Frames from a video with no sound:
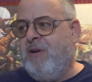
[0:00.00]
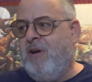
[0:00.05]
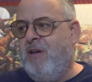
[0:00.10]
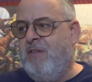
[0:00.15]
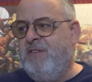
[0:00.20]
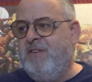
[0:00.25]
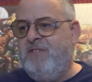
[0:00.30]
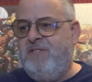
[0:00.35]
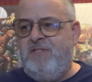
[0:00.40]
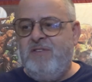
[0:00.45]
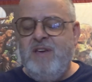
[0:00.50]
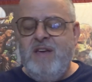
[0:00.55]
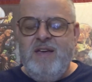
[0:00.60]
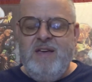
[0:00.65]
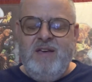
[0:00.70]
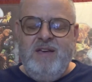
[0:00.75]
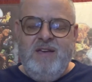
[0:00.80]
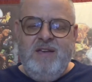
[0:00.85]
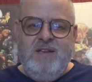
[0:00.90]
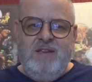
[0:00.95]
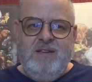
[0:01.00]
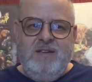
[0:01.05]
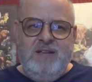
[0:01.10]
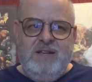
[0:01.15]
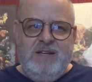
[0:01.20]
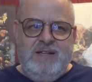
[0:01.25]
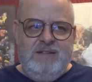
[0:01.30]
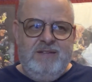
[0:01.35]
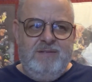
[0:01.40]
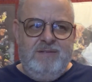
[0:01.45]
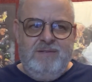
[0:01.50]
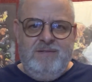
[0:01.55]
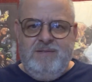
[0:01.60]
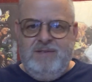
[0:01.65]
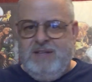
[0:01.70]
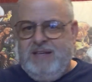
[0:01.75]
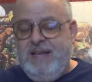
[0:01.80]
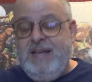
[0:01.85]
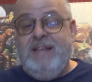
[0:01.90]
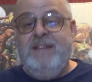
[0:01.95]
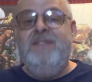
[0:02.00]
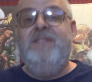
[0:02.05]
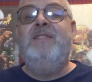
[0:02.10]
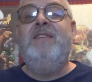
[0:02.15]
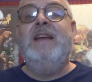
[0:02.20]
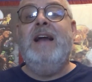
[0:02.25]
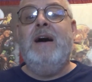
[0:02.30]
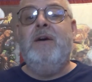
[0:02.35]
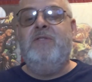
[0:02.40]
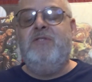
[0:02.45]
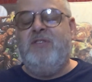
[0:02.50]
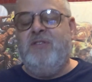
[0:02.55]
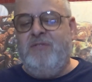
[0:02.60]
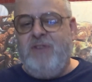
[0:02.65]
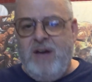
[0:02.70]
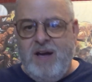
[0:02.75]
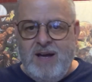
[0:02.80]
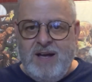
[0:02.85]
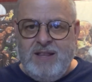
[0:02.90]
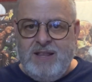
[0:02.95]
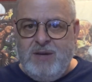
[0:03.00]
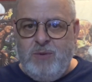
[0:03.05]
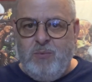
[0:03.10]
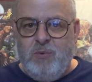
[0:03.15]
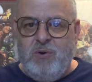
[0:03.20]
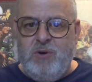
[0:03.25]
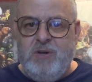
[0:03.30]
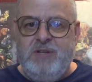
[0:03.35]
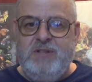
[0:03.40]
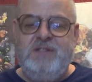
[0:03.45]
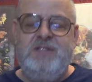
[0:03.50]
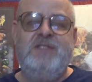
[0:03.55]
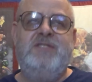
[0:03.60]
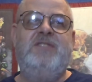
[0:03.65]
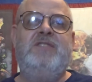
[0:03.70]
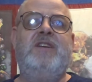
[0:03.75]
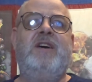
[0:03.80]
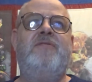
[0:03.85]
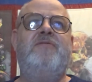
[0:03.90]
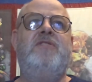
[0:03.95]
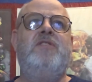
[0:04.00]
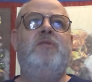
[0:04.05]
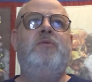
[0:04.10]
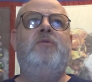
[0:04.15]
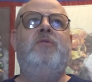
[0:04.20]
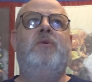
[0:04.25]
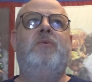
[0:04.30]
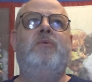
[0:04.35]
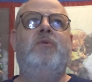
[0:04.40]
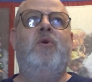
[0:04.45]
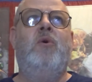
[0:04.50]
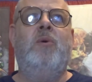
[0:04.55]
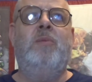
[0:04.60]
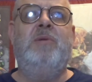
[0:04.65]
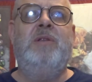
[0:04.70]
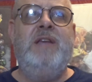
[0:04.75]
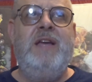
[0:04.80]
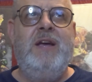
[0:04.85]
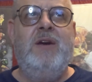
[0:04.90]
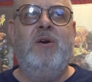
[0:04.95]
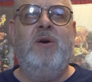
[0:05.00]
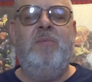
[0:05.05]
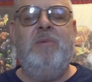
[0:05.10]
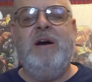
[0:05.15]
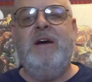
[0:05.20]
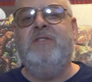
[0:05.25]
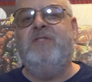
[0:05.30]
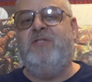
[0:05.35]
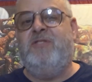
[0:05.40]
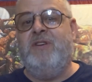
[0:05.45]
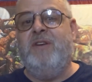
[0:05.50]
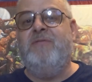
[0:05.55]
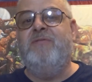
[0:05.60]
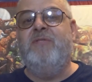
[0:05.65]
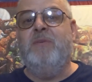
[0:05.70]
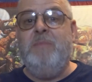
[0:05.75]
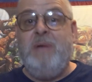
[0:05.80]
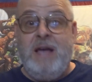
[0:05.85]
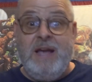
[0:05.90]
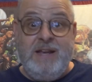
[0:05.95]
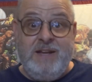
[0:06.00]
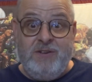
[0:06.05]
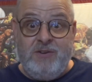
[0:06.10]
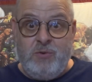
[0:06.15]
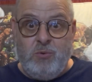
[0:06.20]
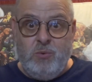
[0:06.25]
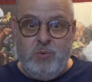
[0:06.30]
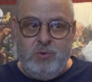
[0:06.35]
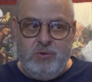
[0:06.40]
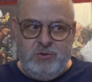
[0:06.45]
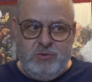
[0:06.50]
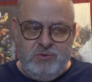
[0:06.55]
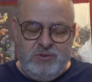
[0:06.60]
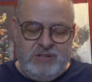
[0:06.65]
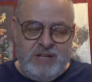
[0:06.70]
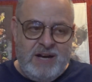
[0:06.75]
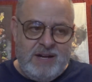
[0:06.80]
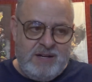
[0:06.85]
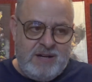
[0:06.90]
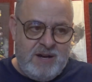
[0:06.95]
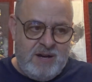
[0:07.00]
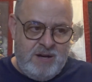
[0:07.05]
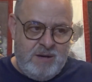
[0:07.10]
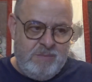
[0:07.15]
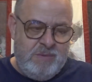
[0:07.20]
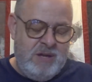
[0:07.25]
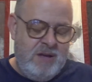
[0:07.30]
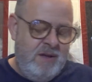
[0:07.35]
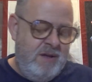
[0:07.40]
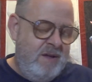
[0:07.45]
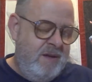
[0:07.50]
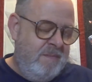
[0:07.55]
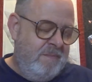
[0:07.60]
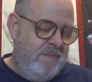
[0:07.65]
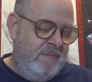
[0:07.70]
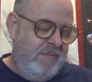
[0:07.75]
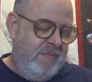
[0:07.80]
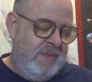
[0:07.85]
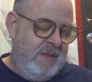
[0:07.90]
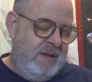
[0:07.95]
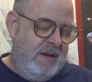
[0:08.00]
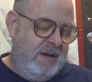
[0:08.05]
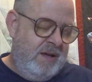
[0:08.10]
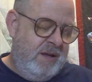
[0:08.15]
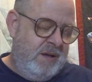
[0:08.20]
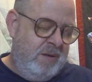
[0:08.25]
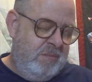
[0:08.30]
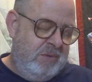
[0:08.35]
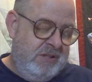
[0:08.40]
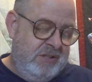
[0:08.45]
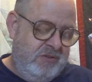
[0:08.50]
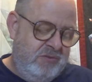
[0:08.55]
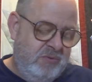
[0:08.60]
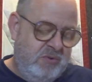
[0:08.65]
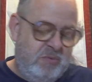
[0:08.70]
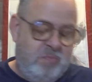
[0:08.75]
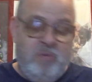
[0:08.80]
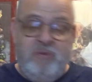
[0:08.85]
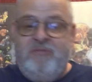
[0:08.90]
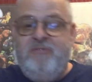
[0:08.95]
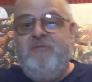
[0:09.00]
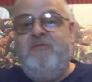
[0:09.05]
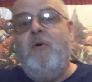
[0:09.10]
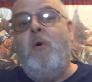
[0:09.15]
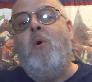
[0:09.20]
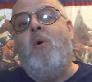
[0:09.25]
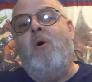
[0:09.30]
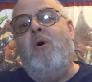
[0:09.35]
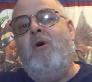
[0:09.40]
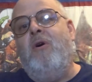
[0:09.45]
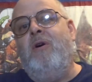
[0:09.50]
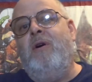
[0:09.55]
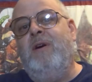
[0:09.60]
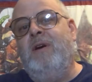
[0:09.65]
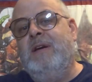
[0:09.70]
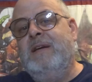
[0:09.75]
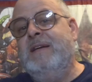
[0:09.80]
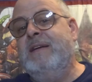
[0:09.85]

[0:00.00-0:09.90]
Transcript: all this the ins and outs of Hollywood, the stuff that you don't normally hear about, stuff from AintItCoolNews.com. But this was before